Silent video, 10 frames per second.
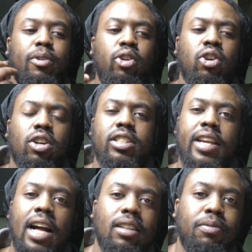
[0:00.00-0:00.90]
New York to
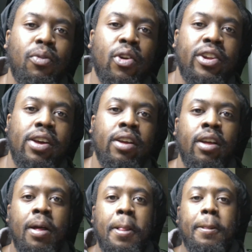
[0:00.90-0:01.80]
California.
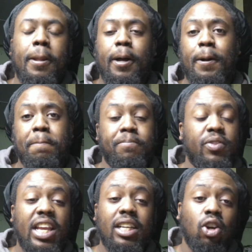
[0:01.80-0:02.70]
That's